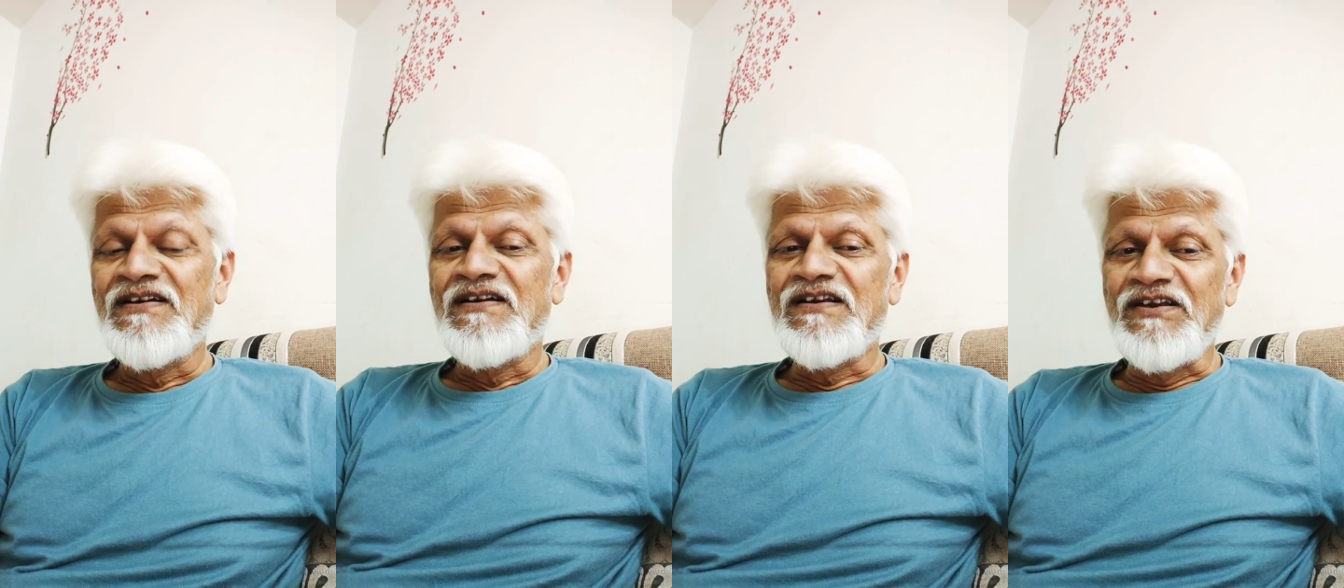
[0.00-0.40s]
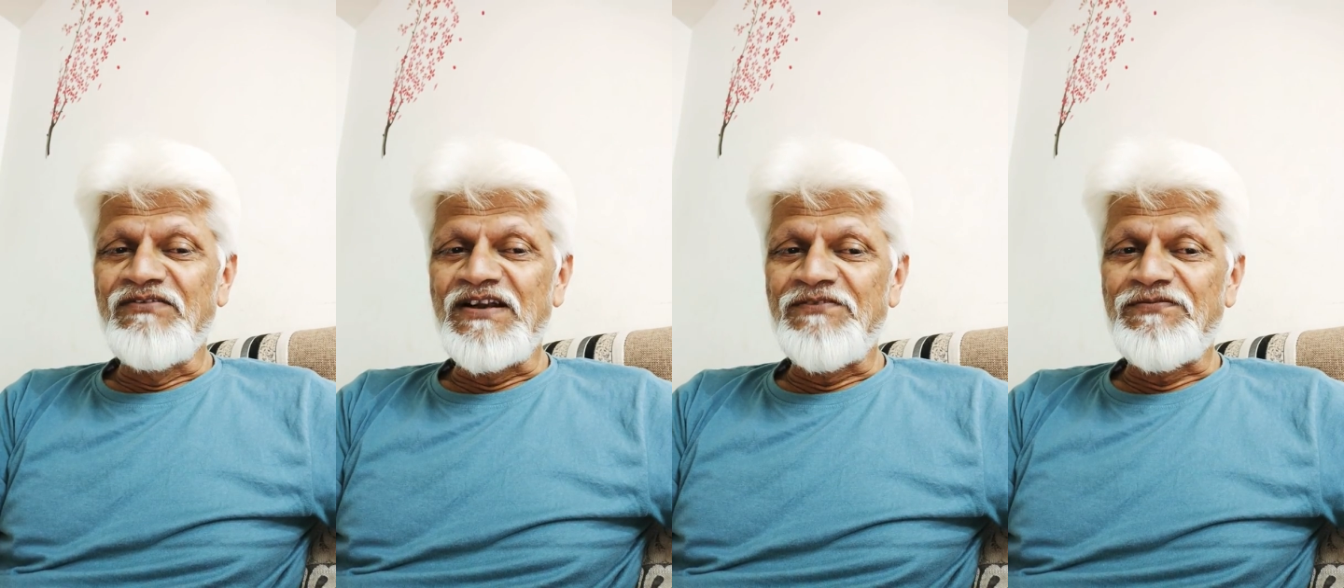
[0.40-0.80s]

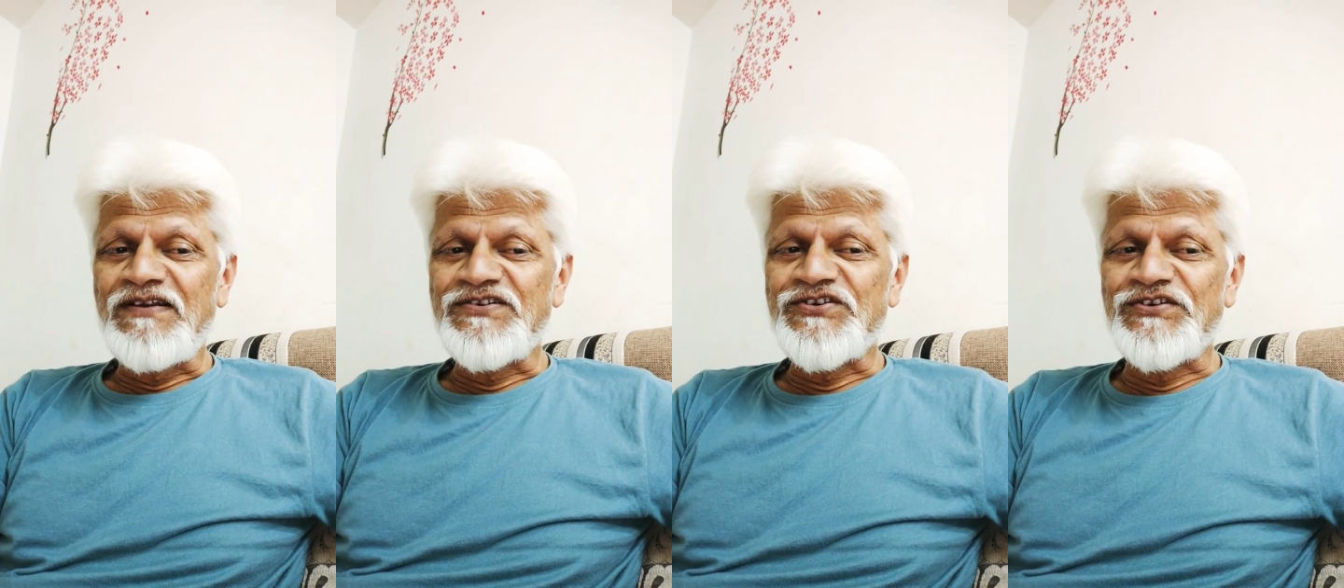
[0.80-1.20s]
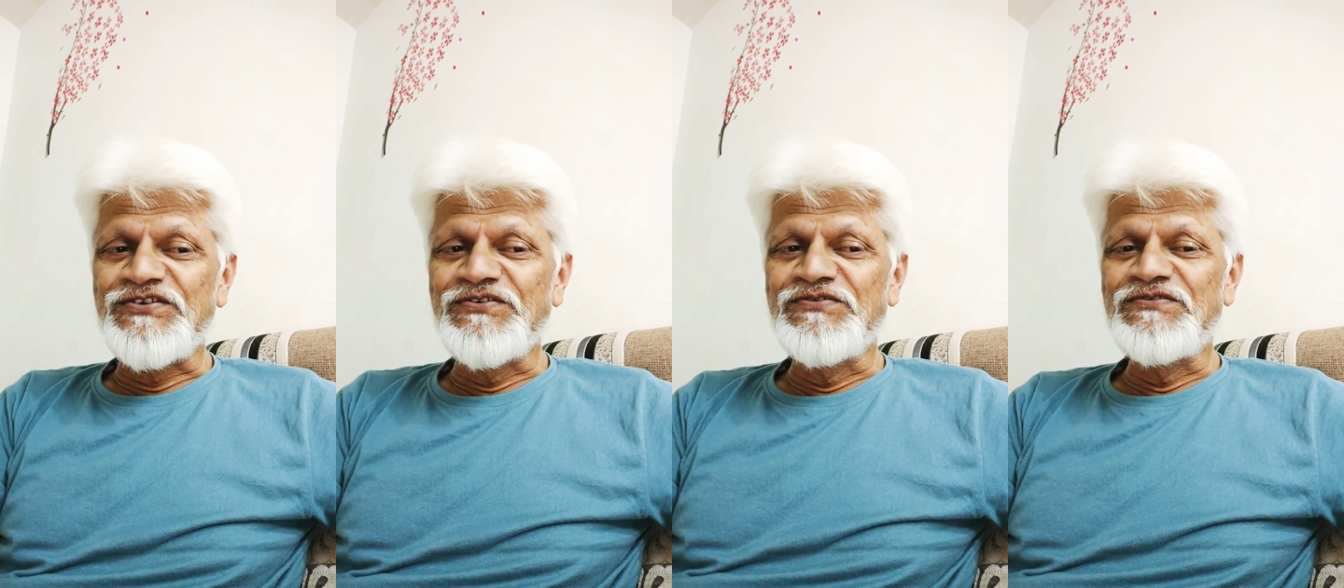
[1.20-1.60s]
Given a flight
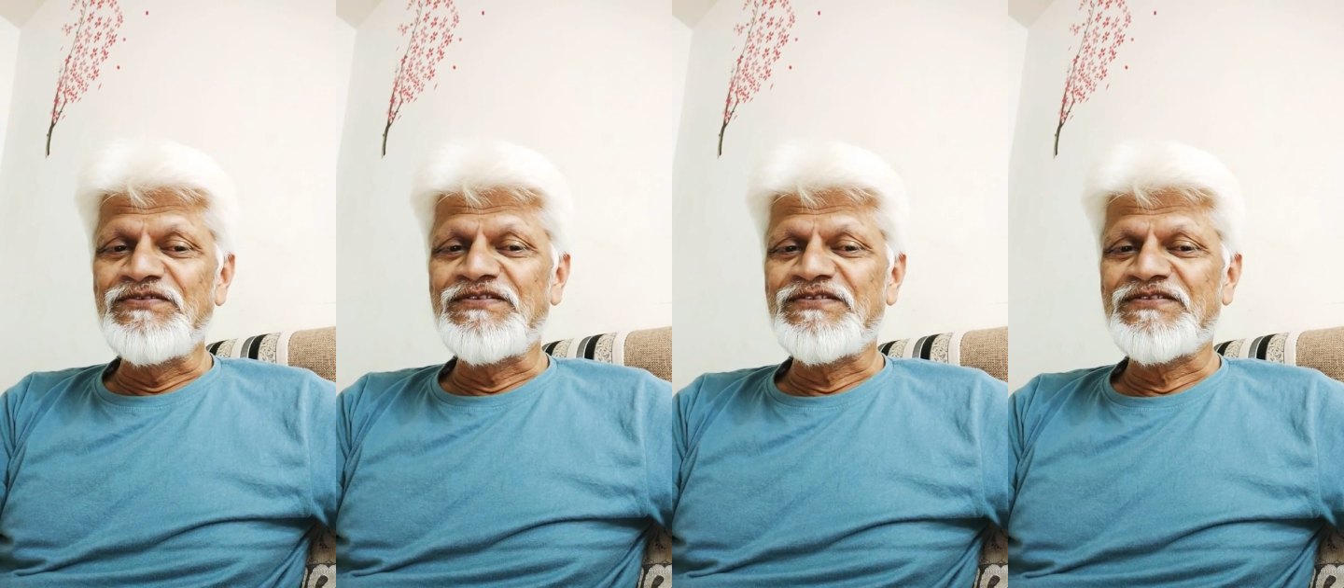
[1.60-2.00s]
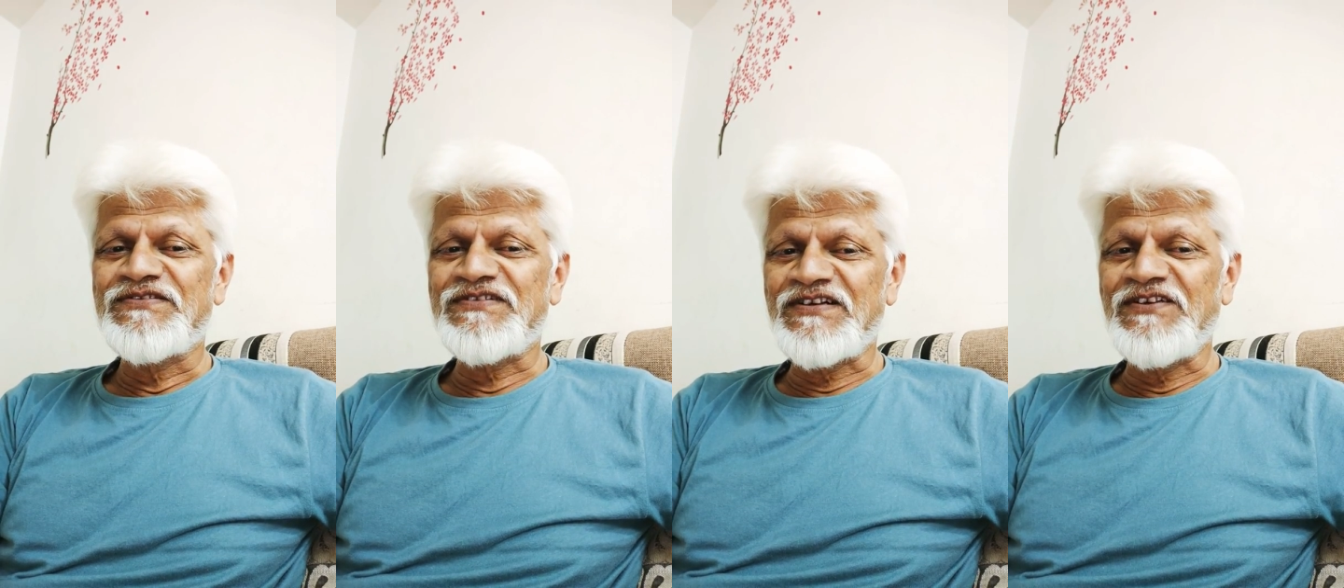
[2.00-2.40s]
schedule,
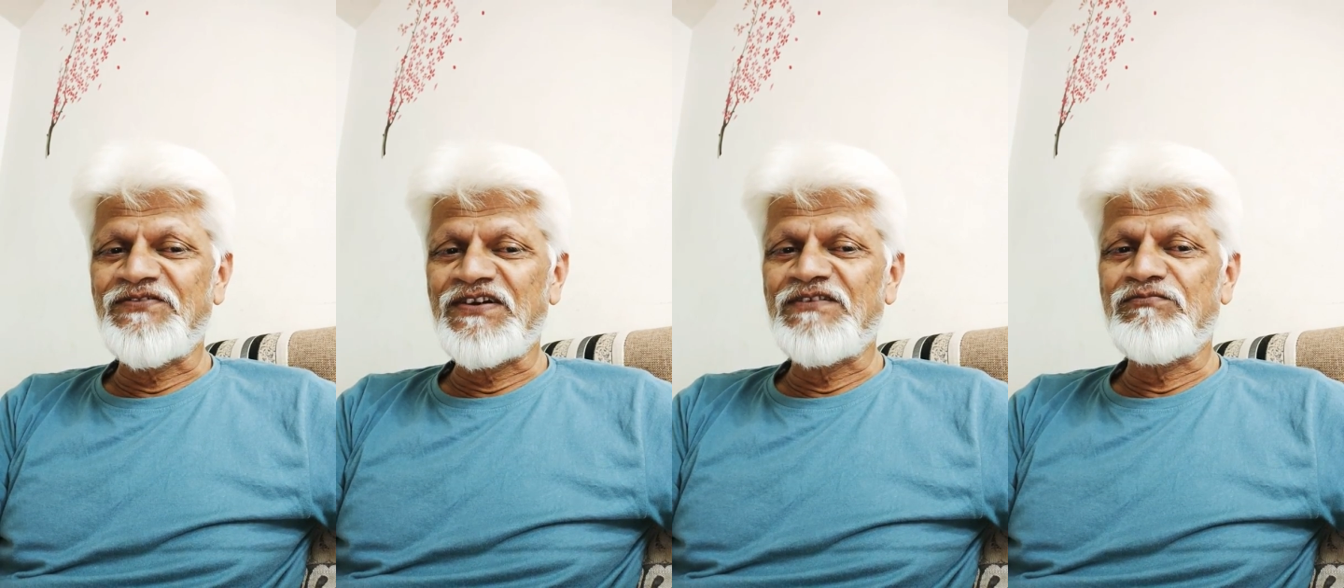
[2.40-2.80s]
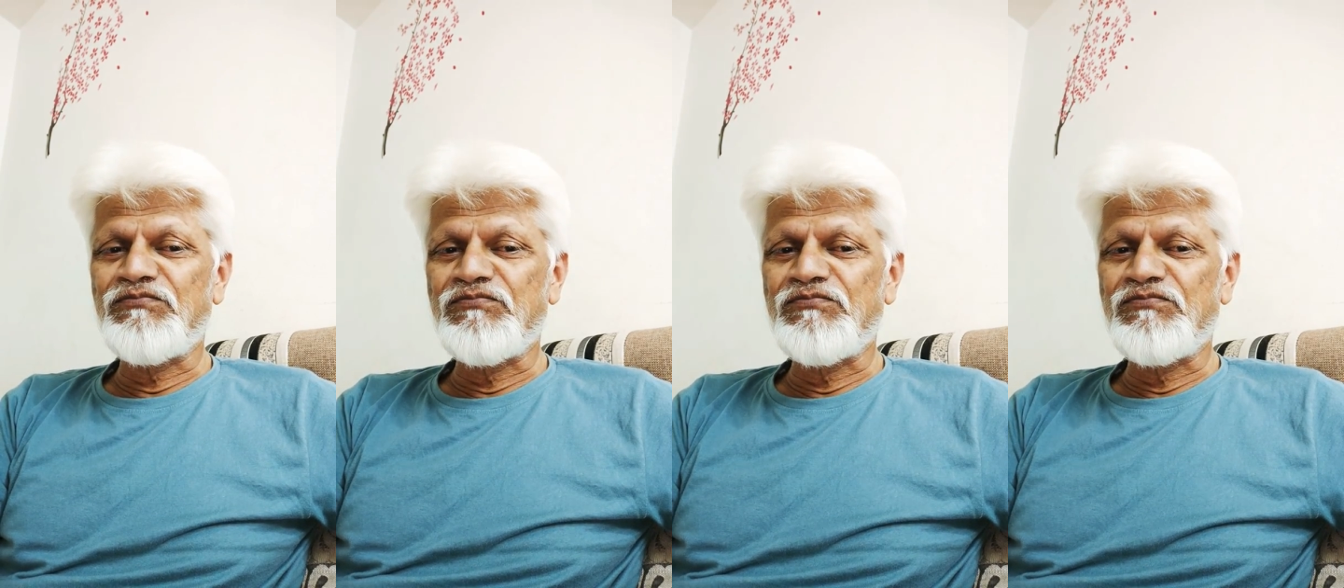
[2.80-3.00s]
significant